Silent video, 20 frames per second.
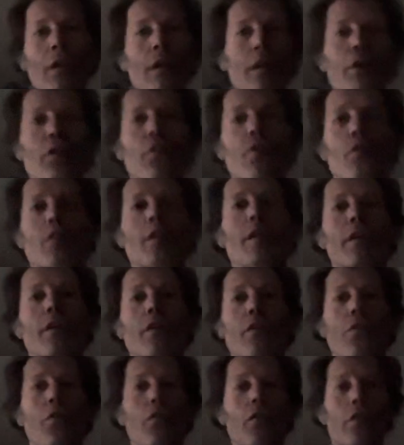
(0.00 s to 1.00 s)
He
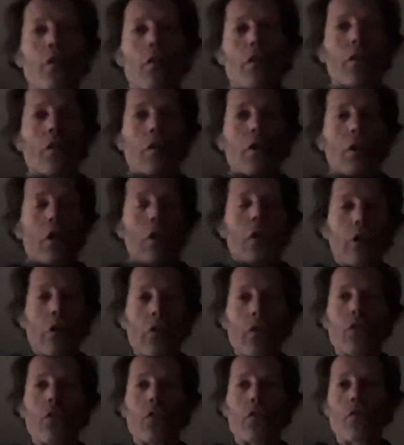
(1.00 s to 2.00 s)
thinks
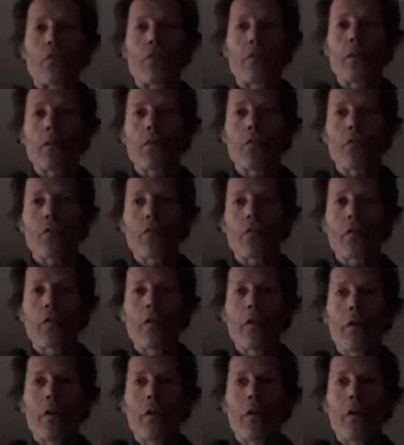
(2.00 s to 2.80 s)
he's this,